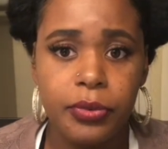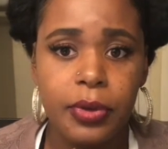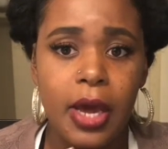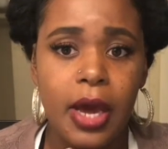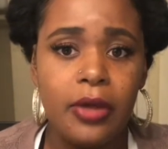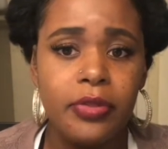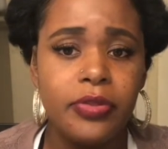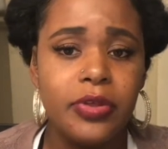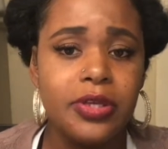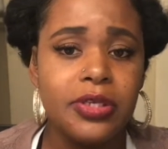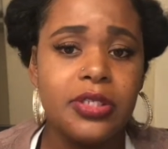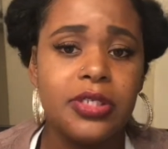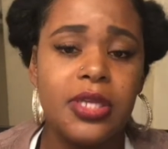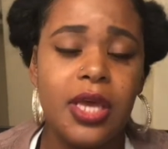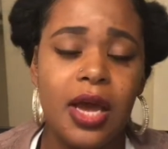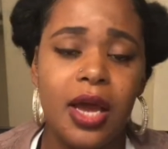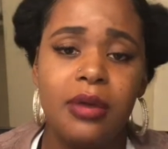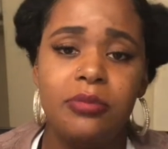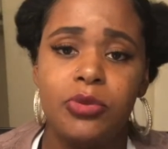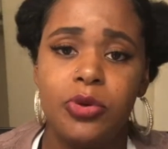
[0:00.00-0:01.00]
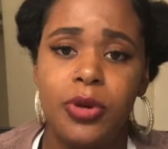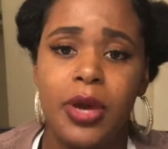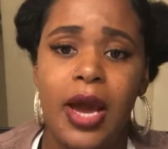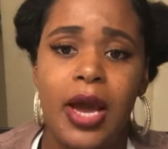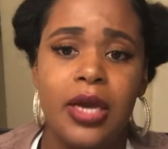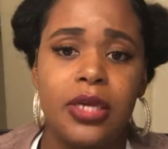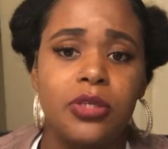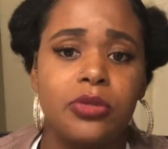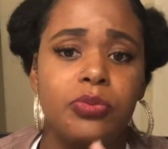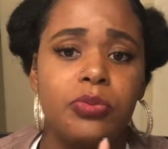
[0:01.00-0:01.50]
Now this time, you
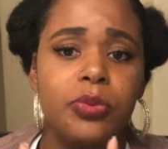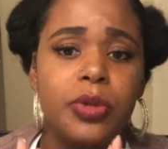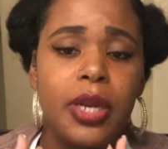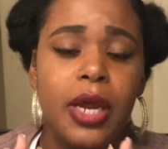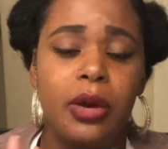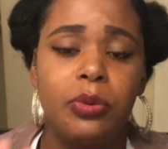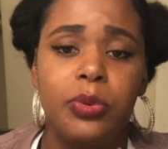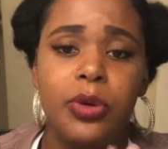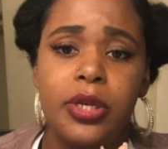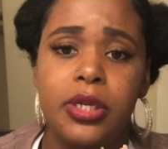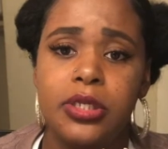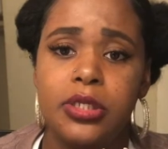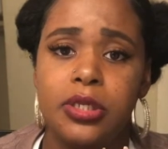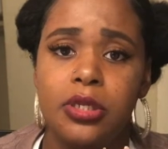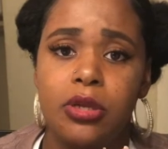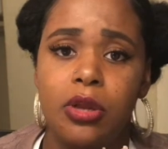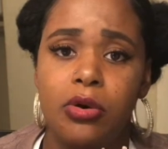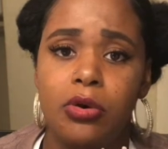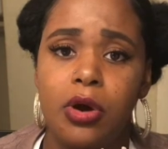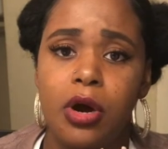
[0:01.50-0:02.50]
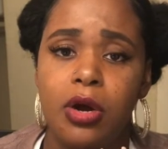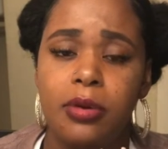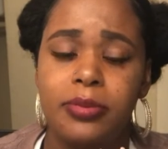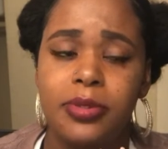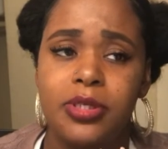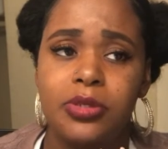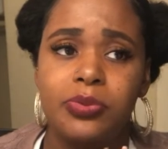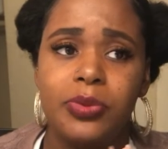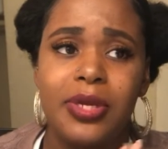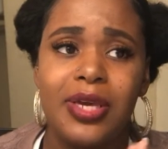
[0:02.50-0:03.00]
guys, when I went into low carb
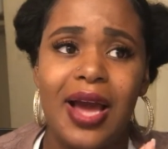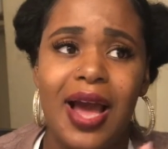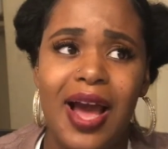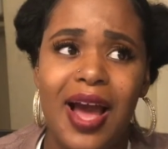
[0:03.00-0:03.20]
this week,